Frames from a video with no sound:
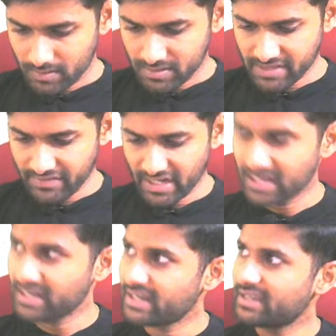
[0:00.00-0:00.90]

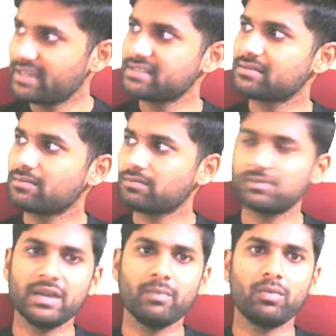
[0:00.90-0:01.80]
700 guys.
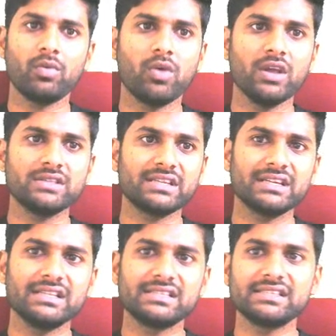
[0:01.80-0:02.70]
Number of boys and
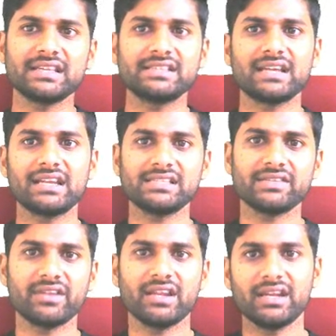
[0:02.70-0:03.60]
girls is exactly
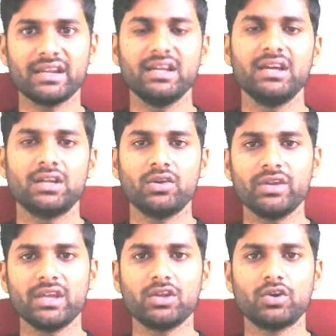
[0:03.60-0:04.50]
700. Now
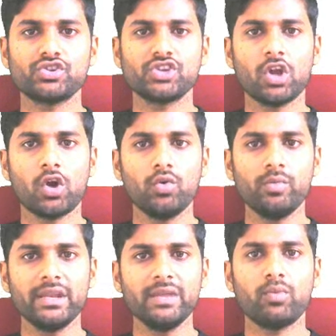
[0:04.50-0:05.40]
here the question, how
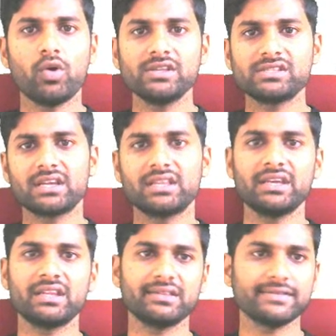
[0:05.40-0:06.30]
many boys are
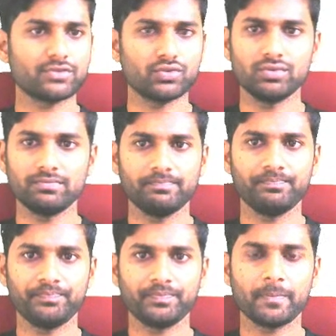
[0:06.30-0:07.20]
there in the school?
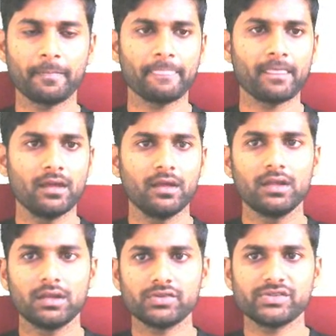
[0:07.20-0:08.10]

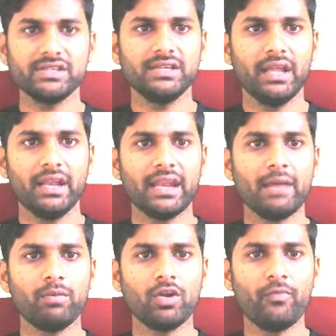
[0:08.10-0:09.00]
Now see,
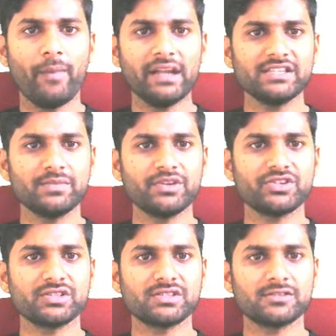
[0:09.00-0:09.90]
number of
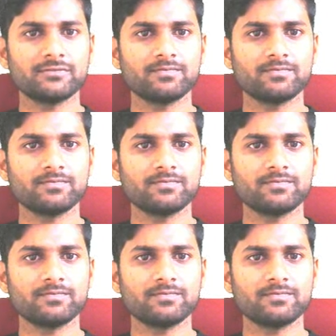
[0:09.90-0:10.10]
participations.